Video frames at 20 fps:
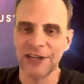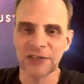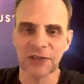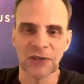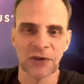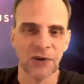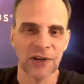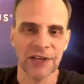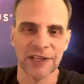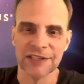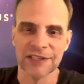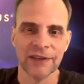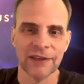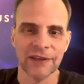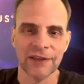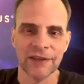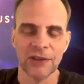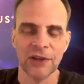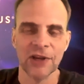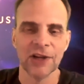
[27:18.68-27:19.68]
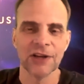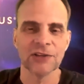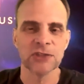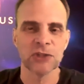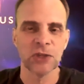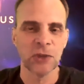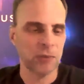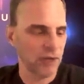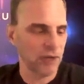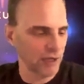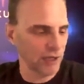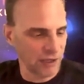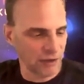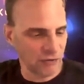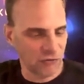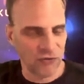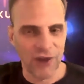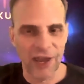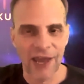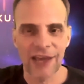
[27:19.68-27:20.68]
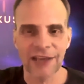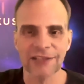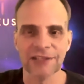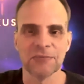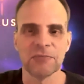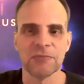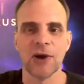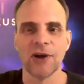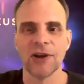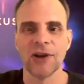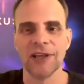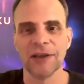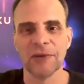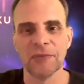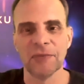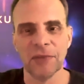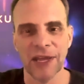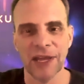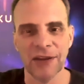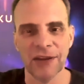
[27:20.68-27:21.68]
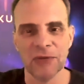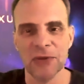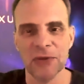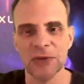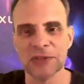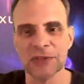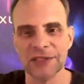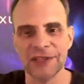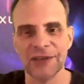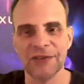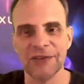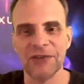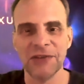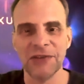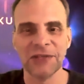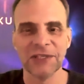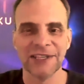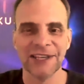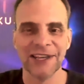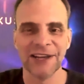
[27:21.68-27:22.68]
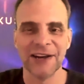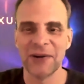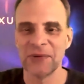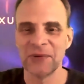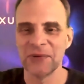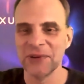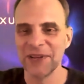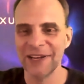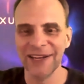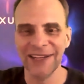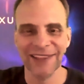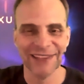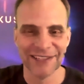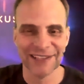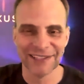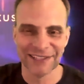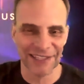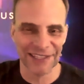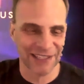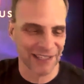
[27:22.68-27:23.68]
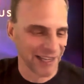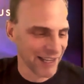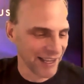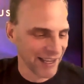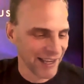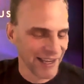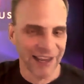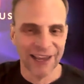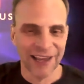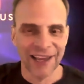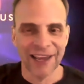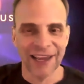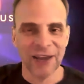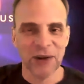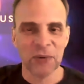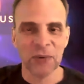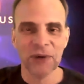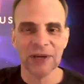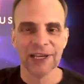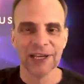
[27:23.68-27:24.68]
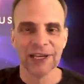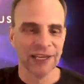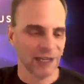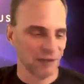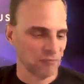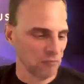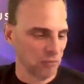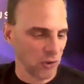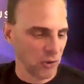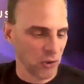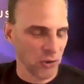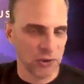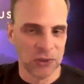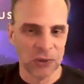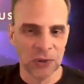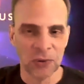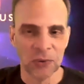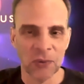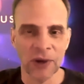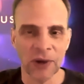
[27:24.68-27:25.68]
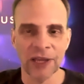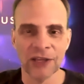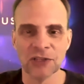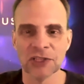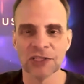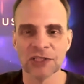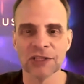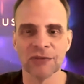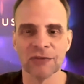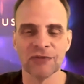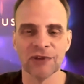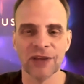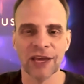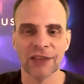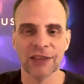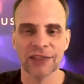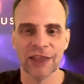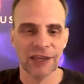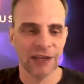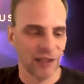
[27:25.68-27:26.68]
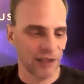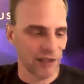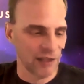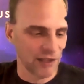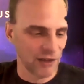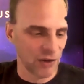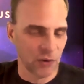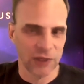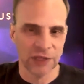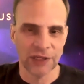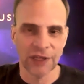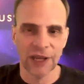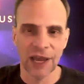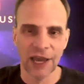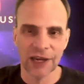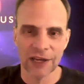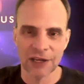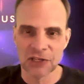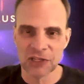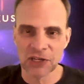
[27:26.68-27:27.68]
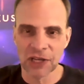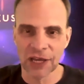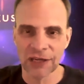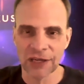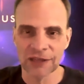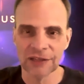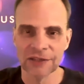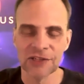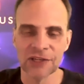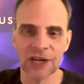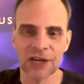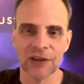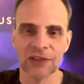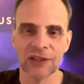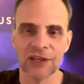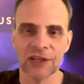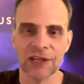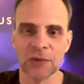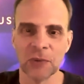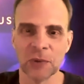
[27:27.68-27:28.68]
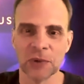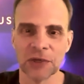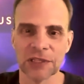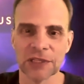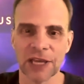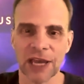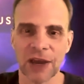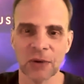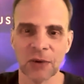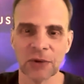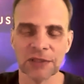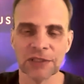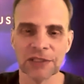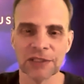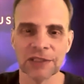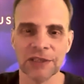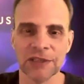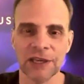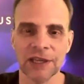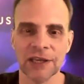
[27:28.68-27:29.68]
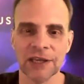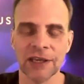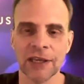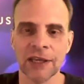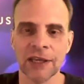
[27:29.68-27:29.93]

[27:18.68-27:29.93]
crazy. There are so many little facts about him that if you start reading this, it really can blow you away. Just the fact that he died in Jonathan Edwards' house, and